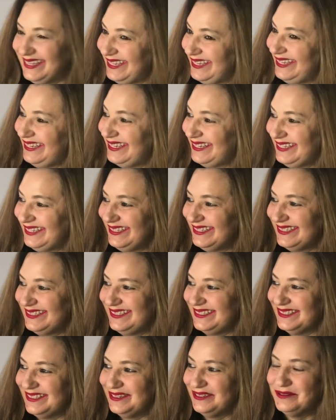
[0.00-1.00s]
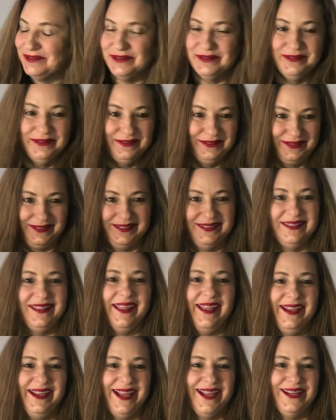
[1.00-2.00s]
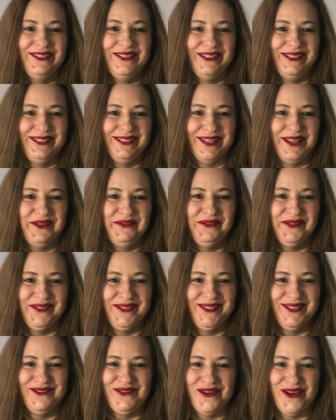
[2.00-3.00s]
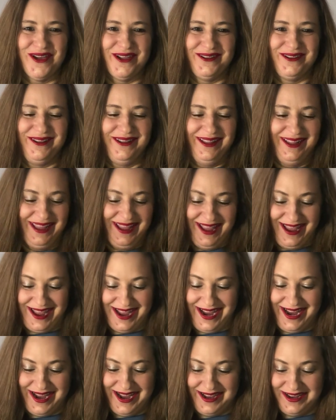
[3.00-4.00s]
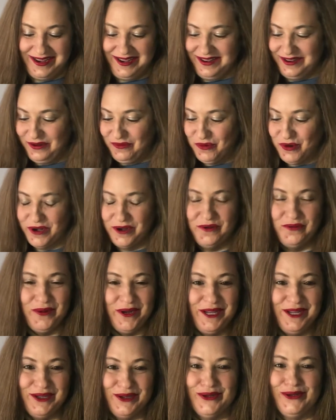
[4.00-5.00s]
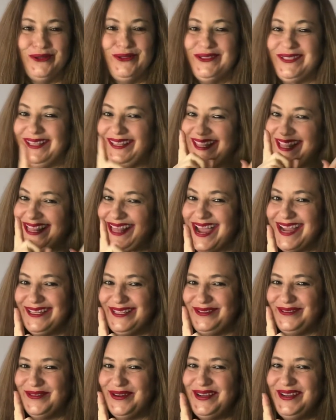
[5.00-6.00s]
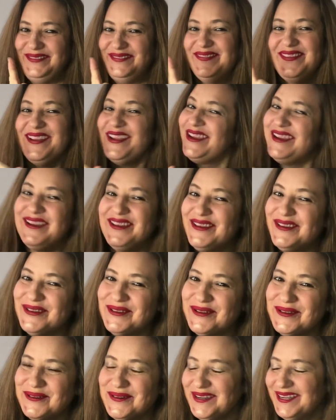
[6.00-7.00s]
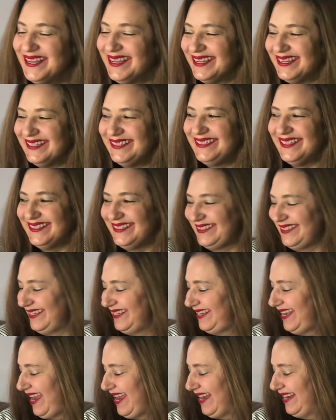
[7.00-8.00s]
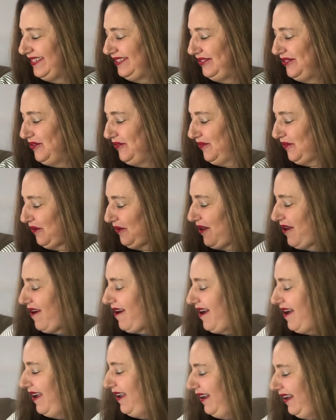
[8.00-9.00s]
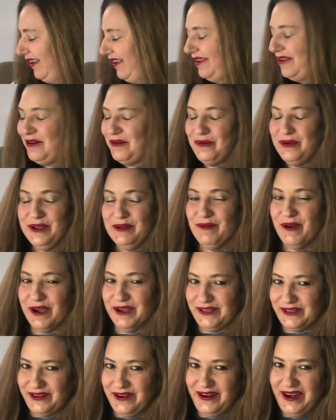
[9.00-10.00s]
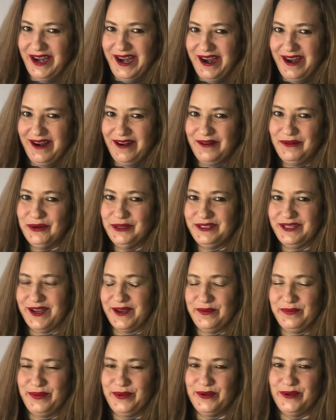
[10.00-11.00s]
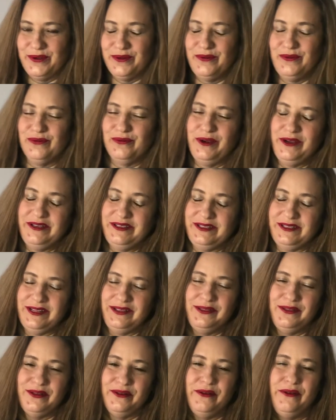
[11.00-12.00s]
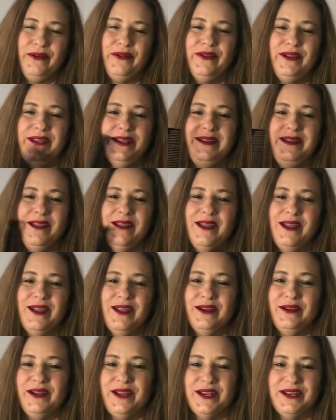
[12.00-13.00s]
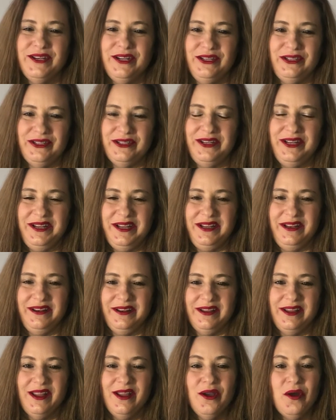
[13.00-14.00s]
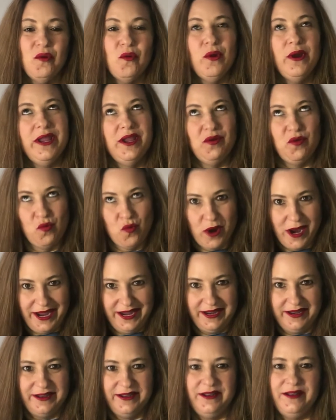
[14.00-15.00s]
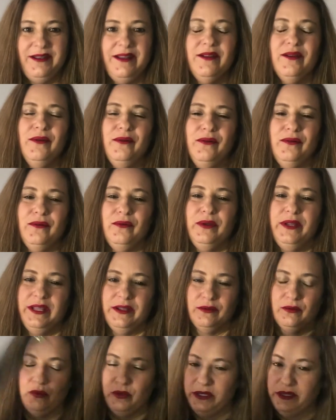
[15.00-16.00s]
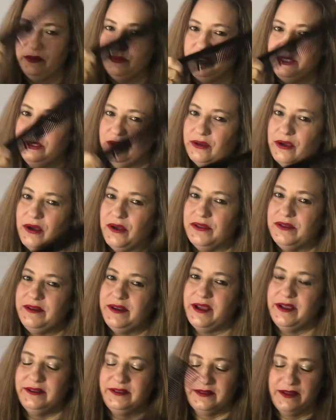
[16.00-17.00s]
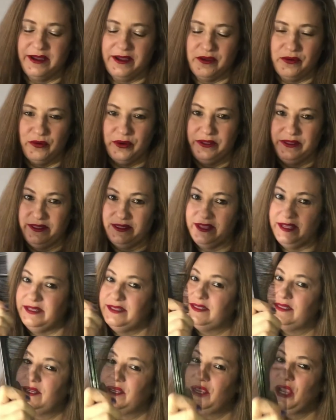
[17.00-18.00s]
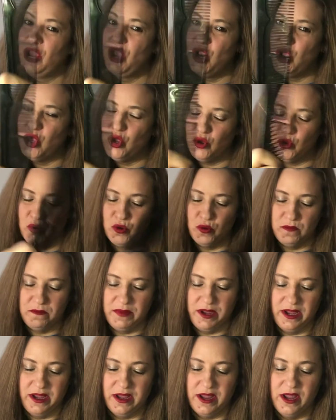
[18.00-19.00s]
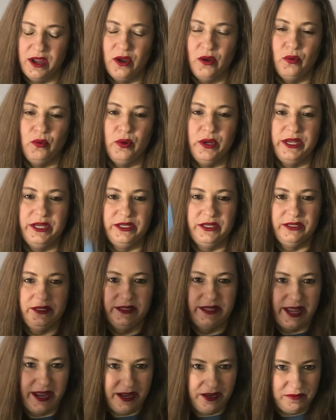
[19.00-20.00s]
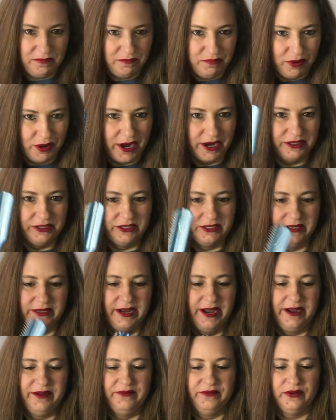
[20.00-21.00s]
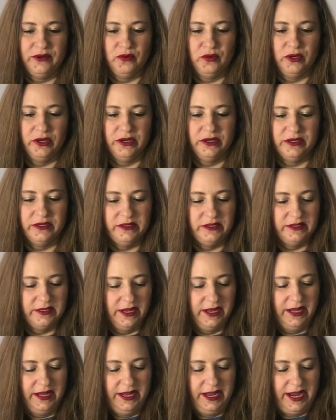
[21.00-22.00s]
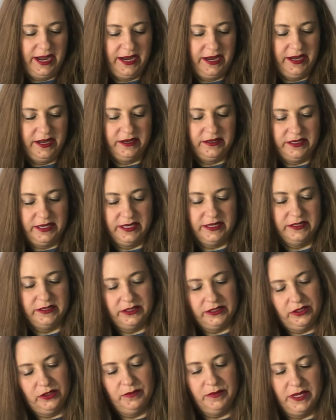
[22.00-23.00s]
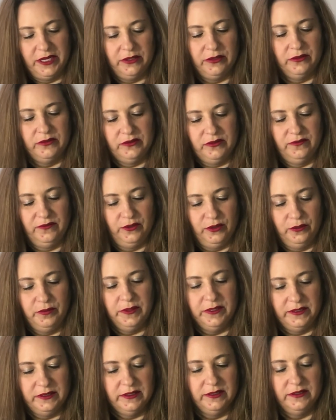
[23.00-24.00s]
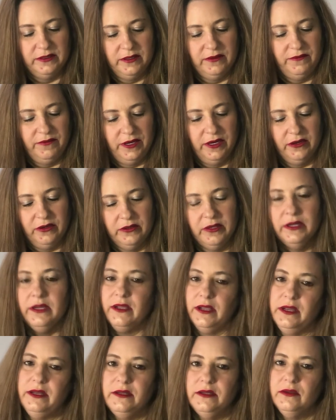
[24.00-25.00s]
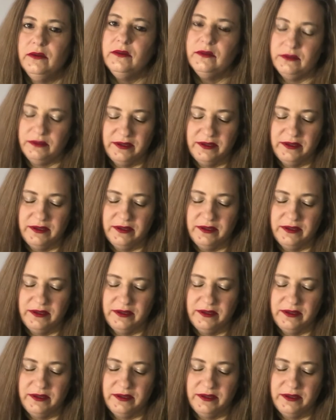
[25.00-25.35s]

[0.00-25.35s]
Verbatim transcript: It is like I just left the salon. And what did we use? Let's review, just in case you forgot. We washed our hair with shampoo, rinsed it thoroughly, conditioned it. We waited. We, well, we took all the knots out with this comb. We then brushed it afterwards. And yes, you may lose a few pieces of hair like I do.